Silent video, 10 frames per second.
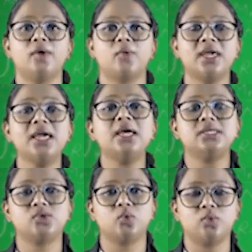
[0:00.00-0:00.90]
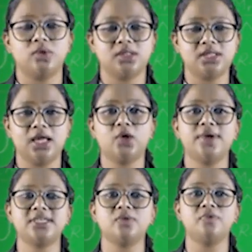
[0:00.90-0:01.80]
Okay, so the
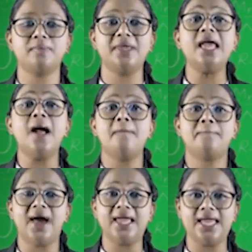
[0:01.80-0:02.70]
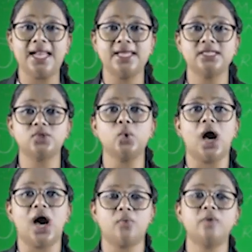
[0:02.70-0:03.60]
equation will be pi L into
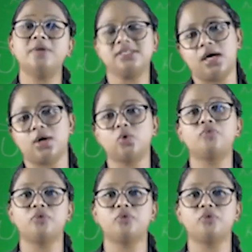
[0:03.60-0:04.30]
R1 plus R2